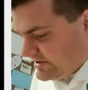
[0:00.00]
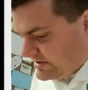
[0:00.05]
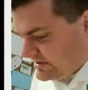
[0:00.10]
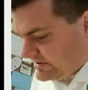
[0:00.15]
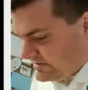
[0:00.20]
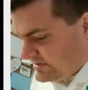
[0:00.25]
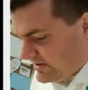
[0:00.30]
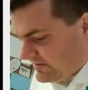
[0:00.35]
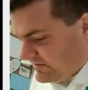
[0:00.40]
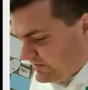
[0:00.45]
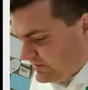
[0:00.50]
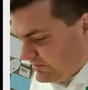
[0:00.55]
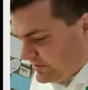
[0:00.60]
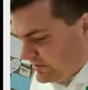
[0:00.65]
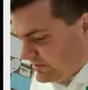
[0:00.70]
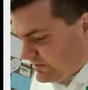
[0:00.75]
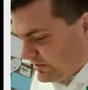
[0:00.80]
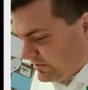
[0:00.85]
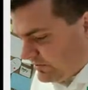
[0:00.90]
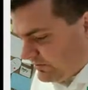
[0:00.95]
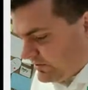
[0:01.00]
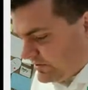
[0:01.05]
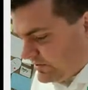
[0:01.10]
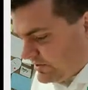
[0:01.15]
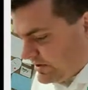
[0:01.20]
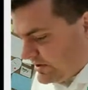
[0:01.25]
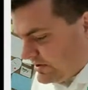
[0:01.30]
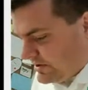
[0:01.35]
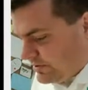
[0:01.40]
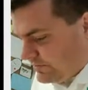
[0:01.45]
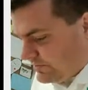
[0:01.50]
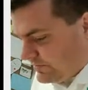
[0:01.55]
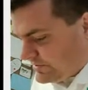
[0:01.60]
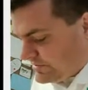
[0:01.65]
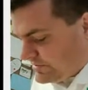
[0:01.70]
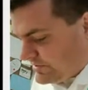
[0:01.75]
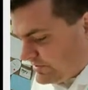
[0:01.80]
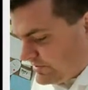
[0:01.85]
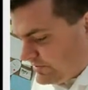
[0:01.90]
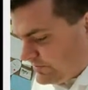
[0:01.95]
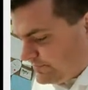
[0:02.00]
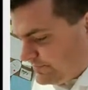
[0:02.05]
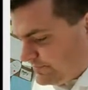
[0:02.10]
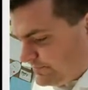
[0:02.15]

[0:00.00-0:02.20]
7 root 3 over 2.